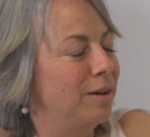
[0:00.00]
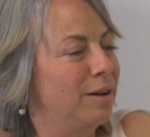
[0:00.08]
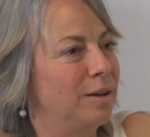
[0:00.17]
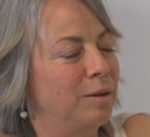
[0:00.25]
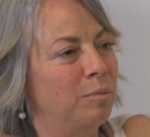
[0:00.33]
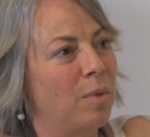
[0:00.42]

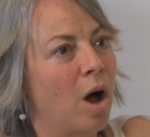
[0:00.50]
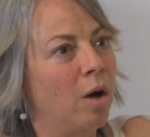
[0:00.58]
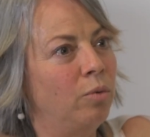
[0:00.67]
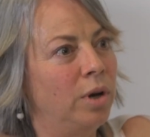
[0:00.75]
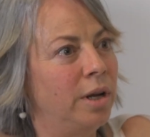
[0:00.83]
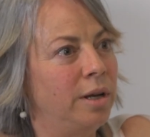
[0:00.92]

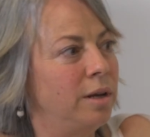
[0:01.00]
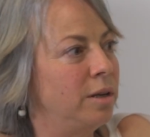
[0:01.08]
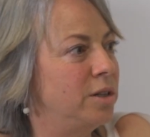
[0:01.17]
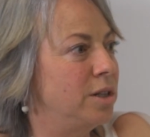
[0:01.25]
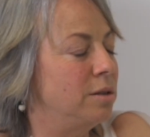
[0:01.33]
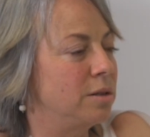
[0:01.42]
I really
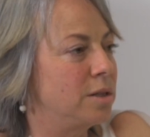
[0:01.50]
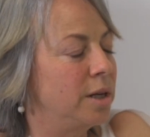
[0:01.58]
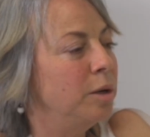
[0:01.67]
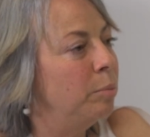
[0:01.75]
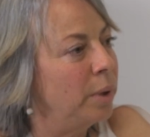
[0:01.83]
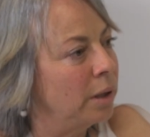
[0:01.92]
didn't
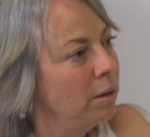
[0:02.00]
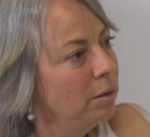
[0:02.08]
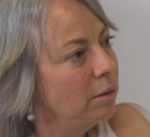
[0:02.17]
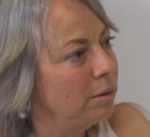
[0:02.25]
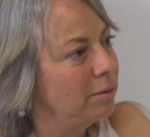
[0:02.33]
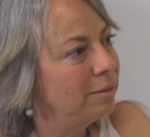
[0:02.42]
see a bill